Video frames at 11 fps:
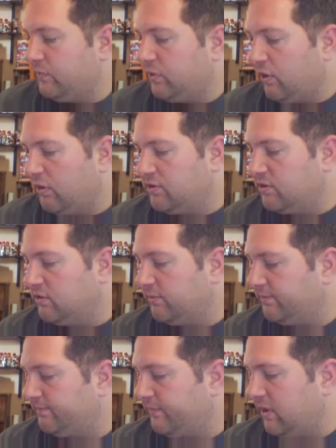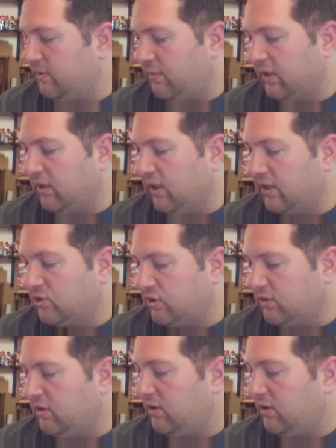cards in my collection.